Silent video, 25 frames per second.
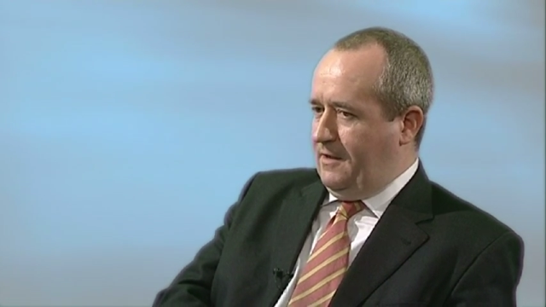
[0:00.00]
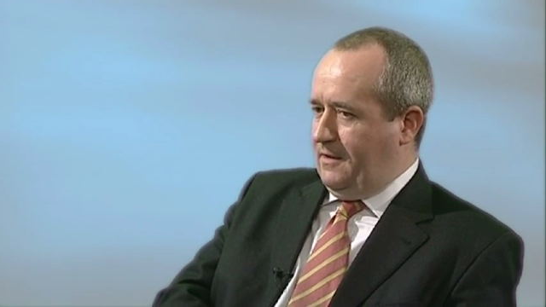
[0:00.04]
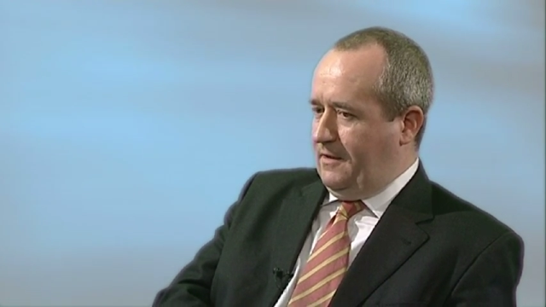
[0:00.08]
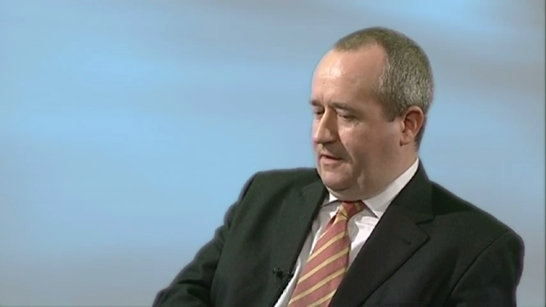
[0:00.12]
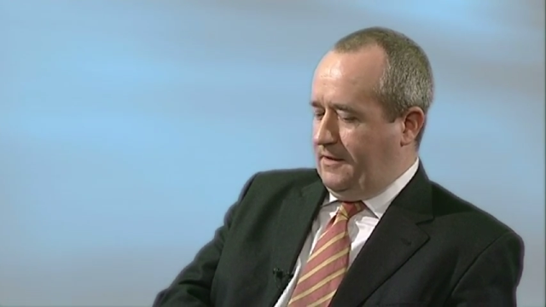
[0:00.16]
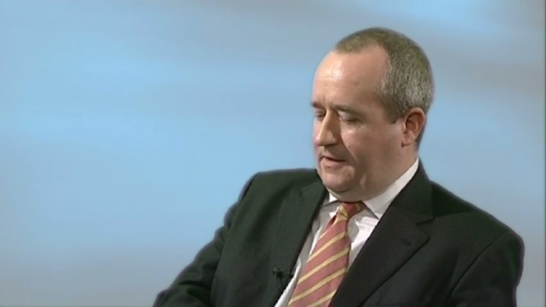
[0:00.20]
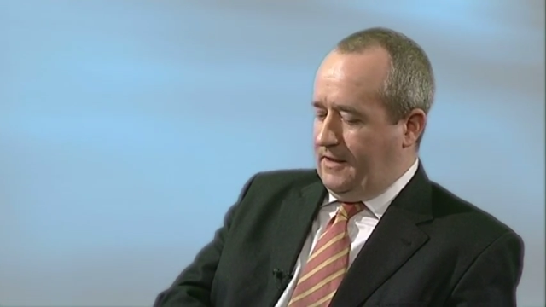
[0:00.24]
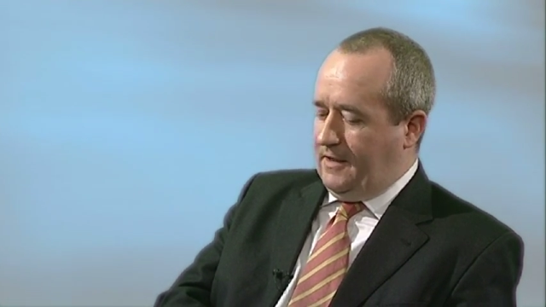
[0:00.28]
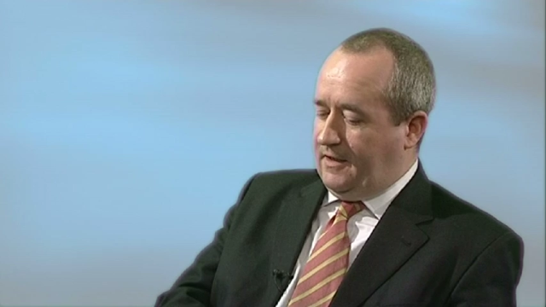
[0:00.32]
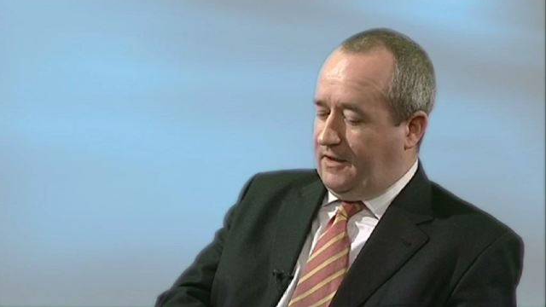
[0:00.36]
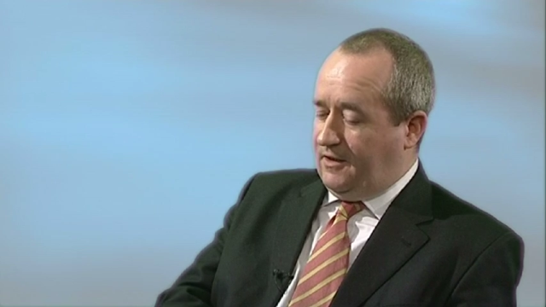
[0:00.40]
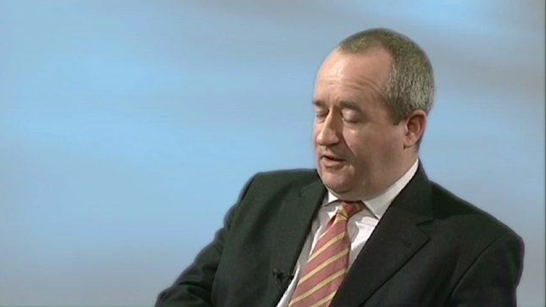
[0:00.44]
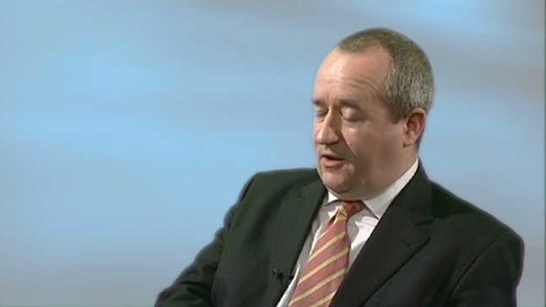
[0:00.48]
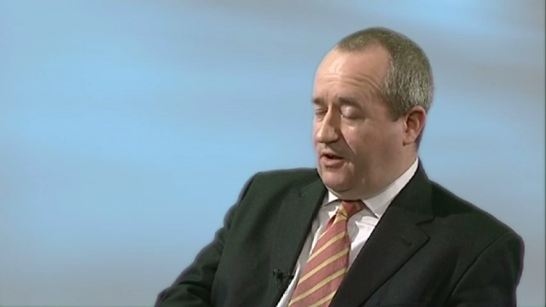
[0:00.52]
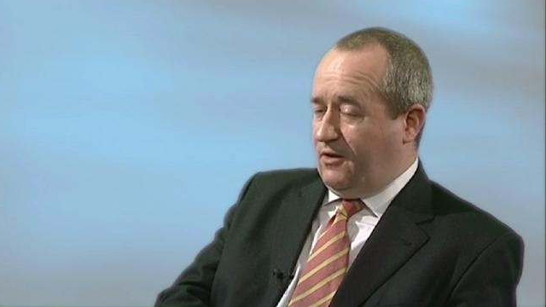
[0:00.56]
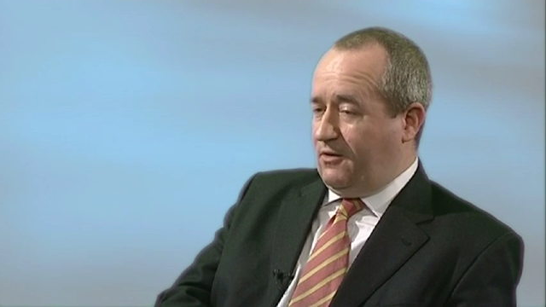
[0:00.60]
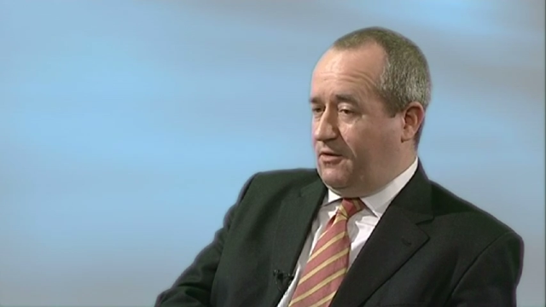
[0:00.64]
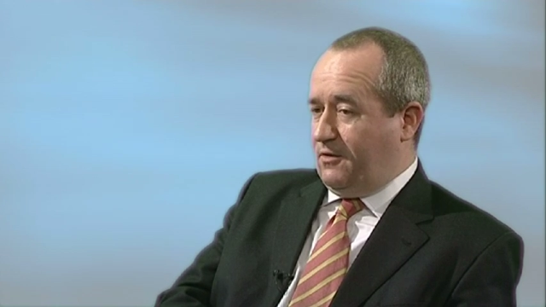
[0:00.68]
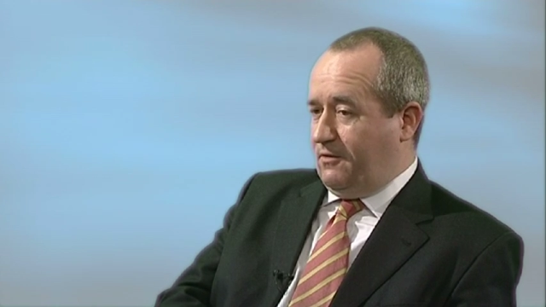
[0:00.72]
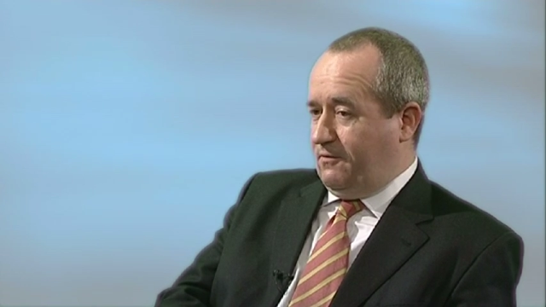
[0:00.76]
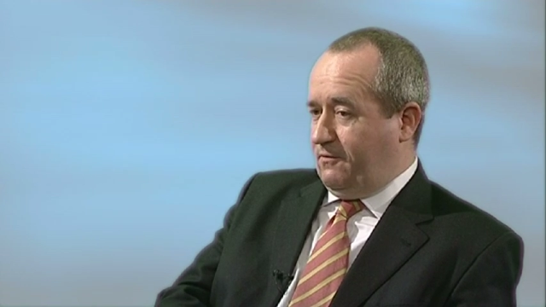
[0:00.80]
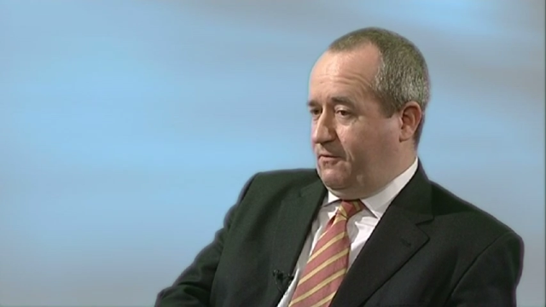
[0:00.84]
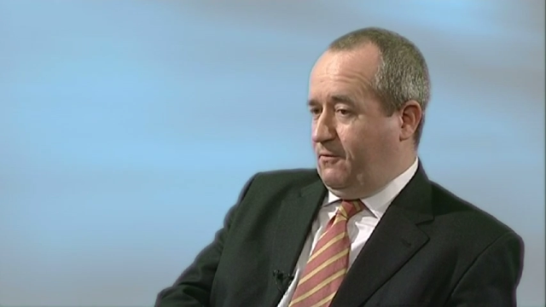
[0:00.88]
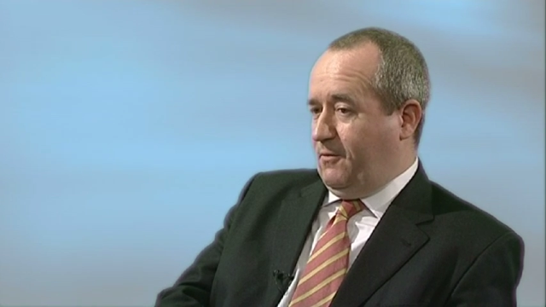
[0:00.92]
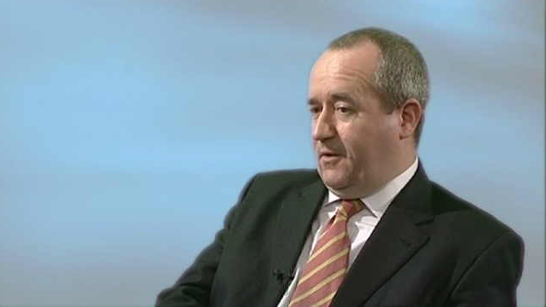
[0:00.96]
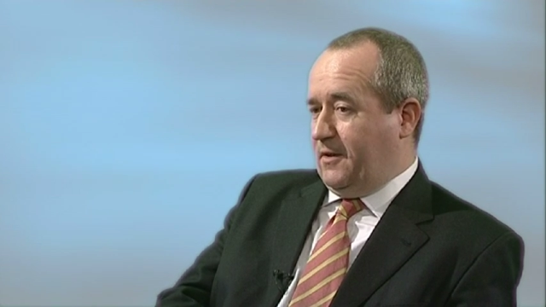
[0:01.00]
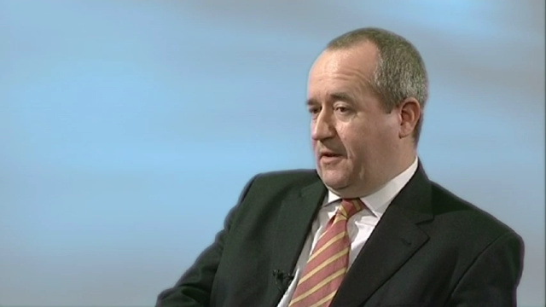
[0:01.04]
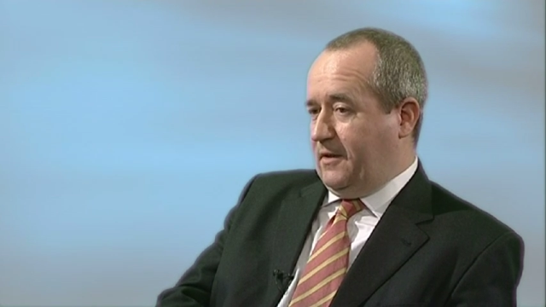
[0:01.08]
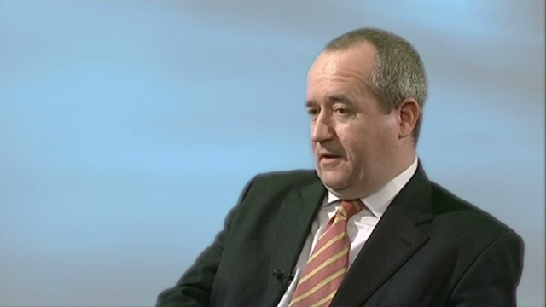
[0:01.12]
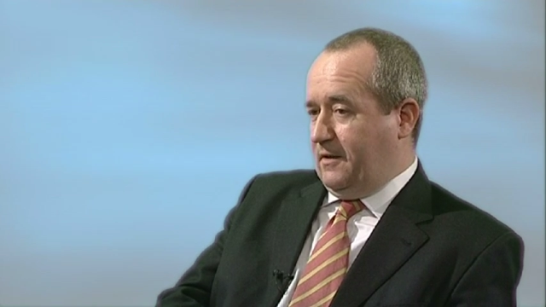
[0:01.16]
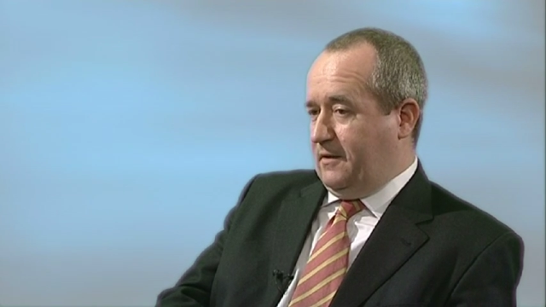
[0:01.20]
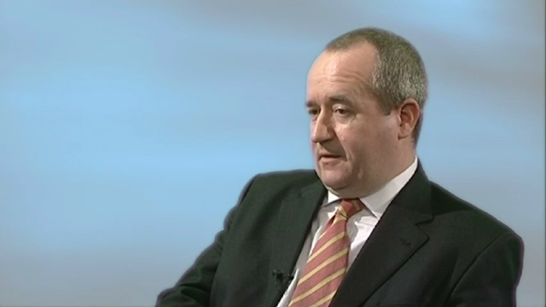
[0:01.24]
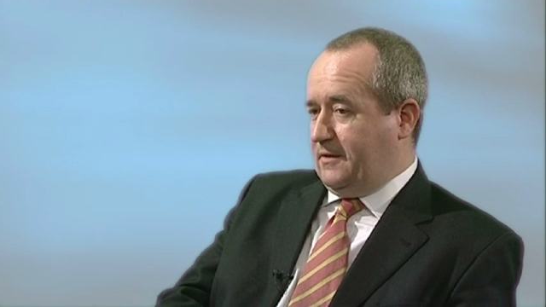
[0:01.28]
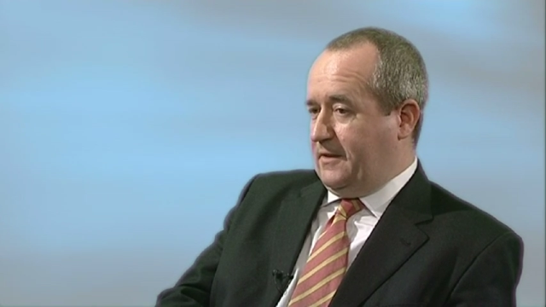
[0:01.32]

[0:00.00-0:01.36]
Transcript: you take account of what the